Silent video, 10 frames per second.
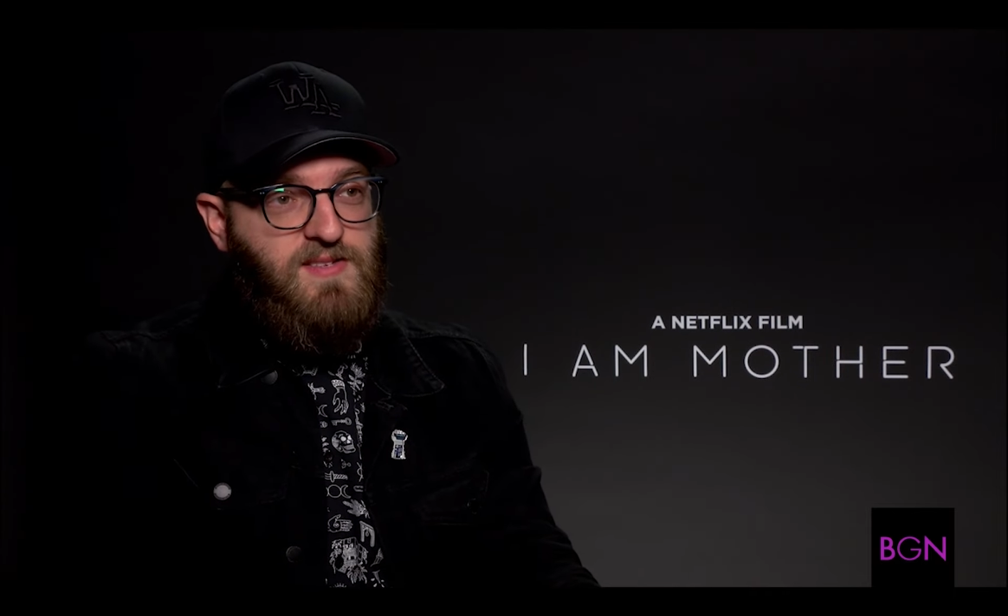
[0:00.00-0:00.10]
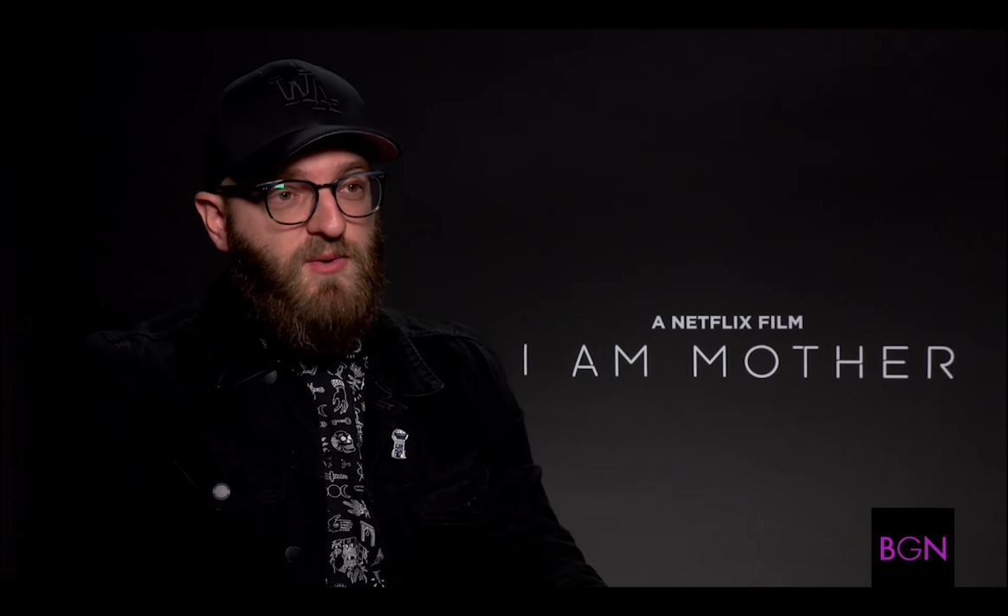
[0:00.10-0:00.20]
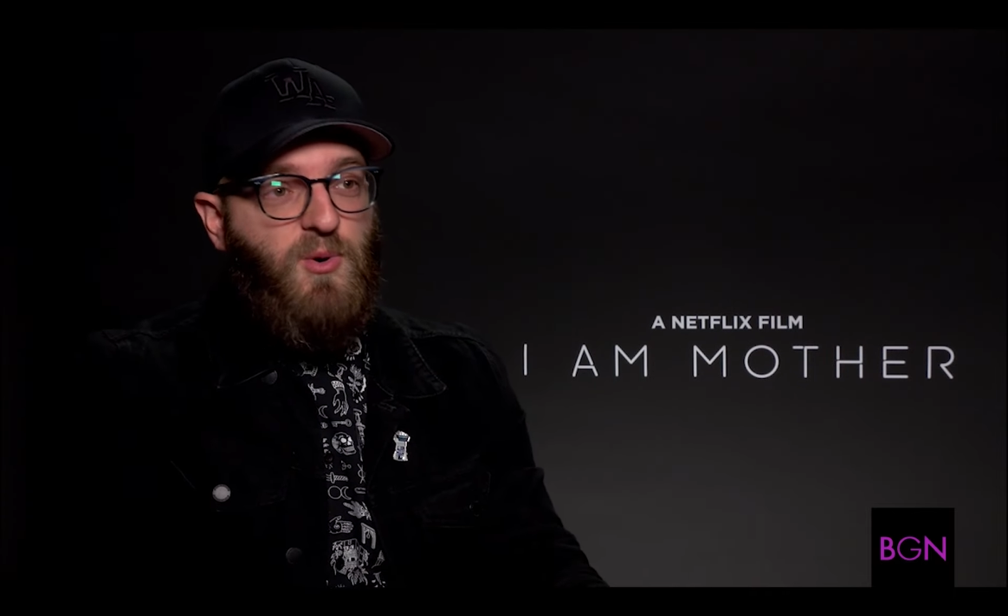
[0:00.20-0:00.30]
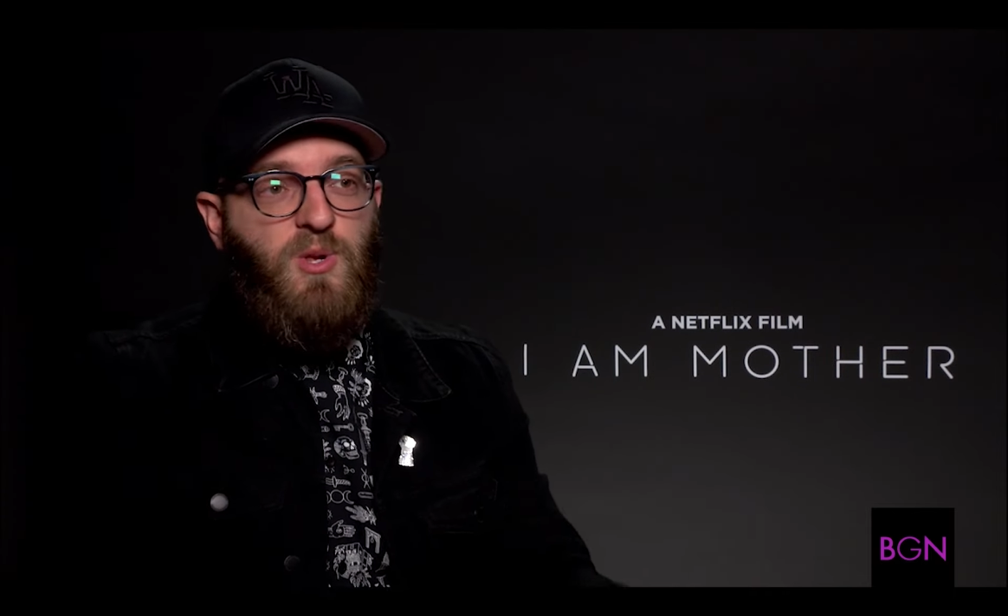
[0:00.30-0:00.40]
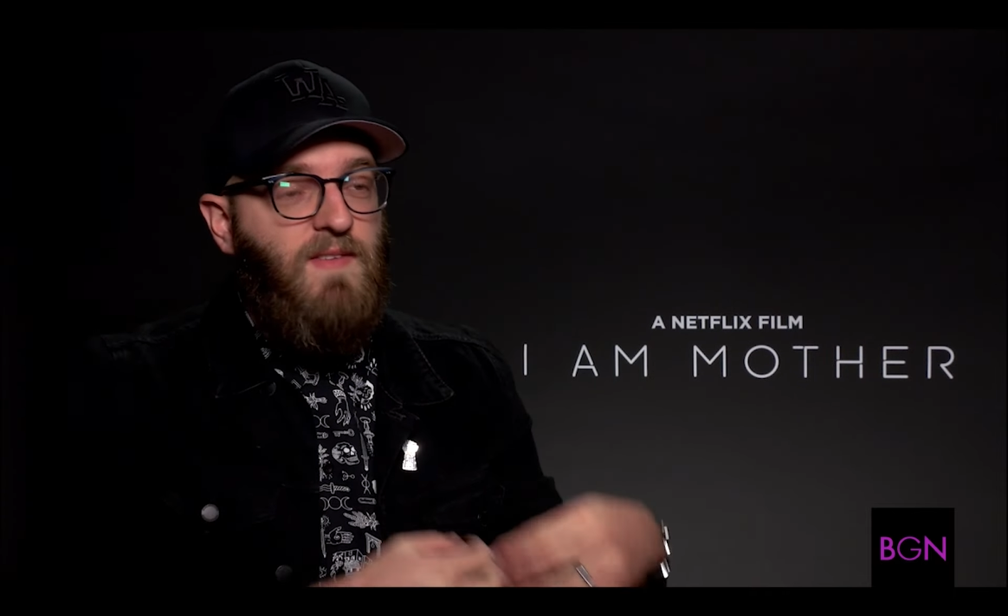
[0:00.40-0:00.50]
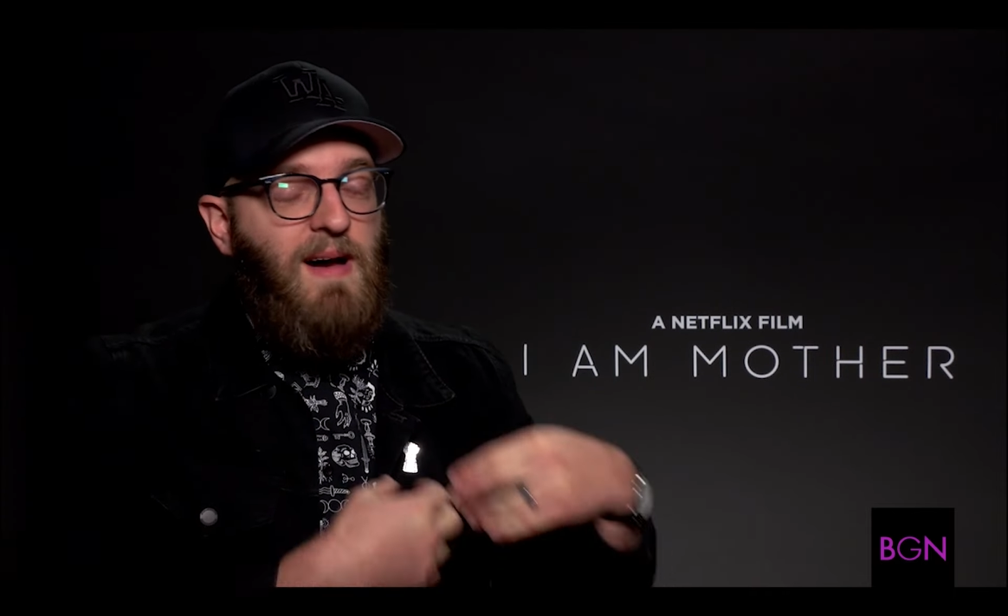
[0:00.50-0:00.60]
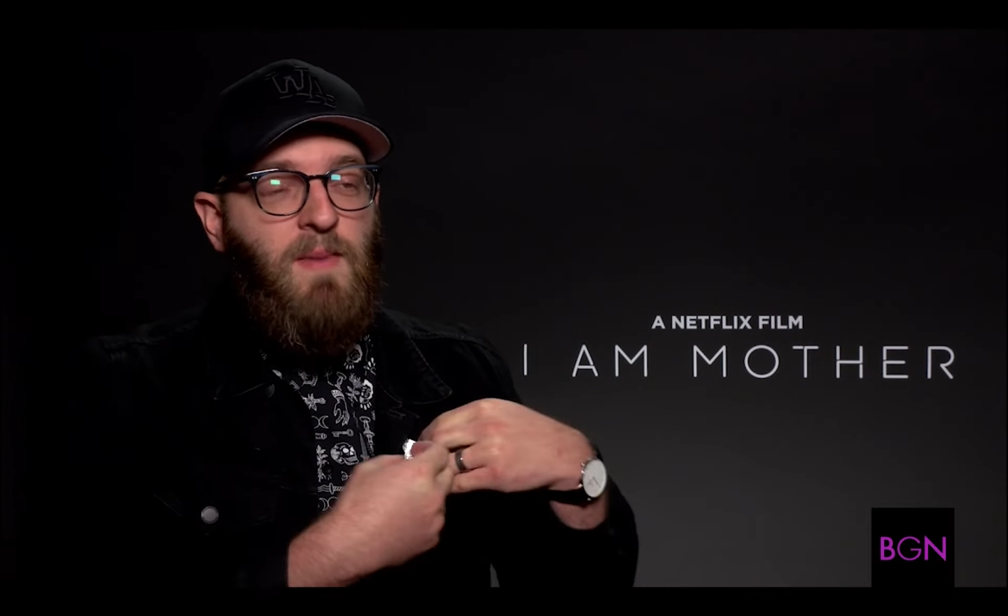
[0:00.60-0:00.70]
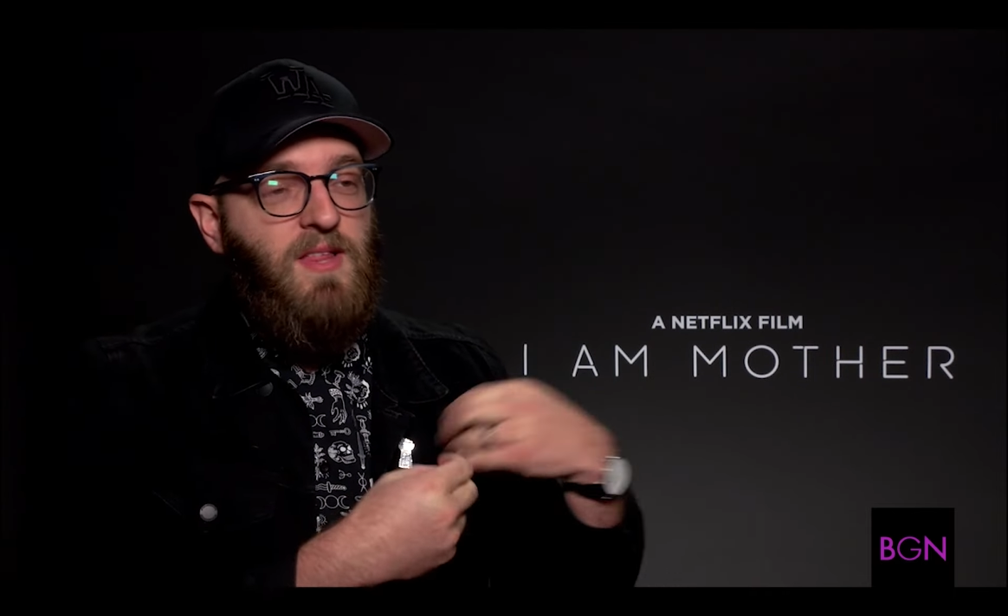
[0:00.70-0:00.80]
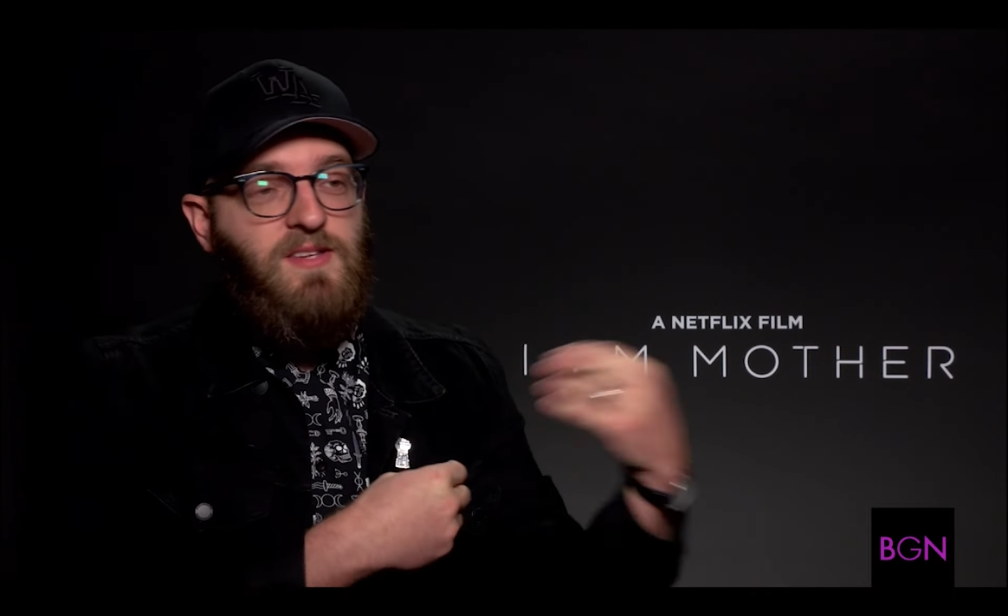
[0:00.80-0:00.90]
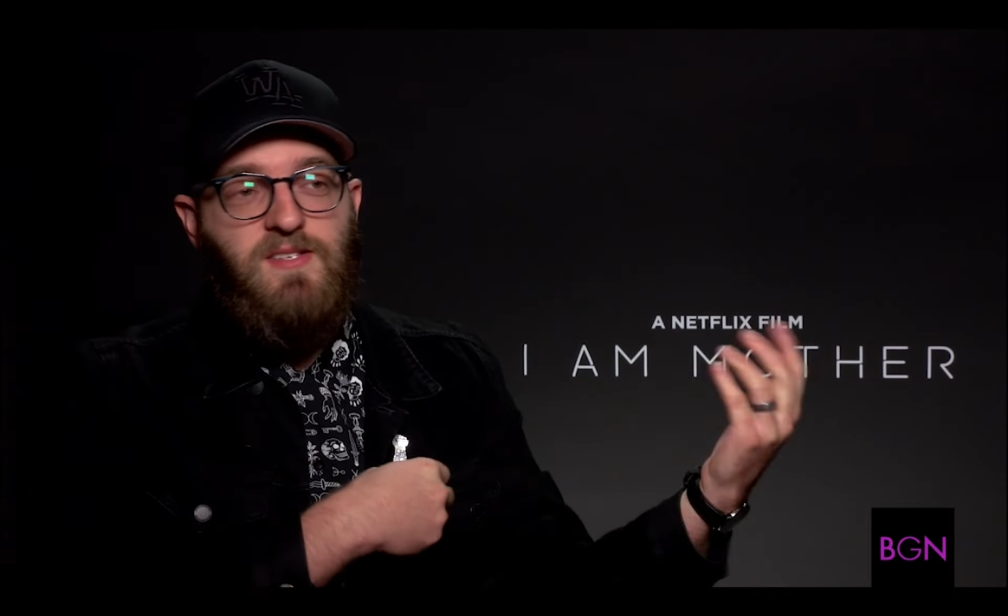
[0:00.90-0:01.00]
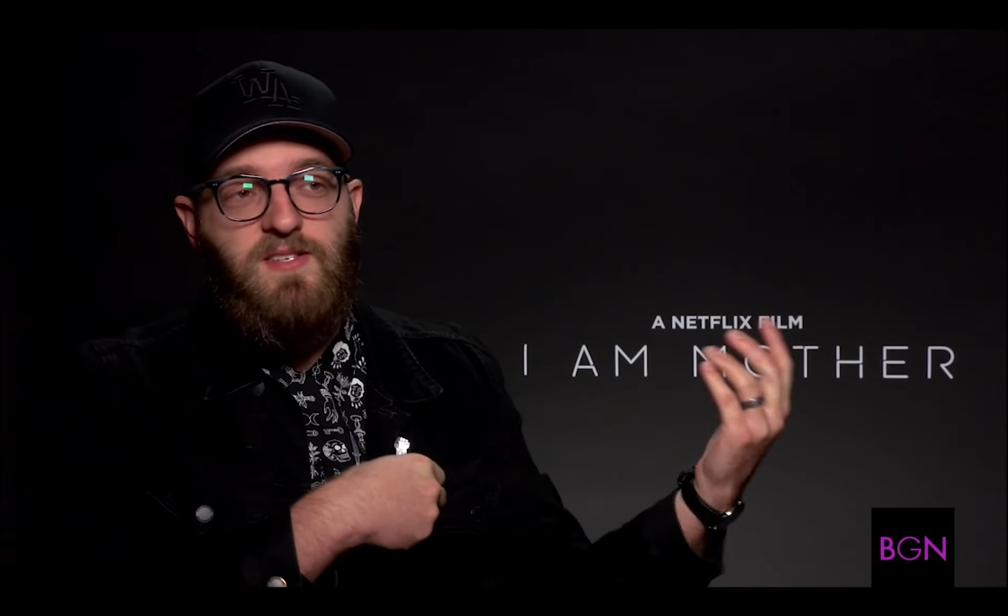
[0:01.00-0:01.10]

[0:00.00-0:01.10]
as all of our mothers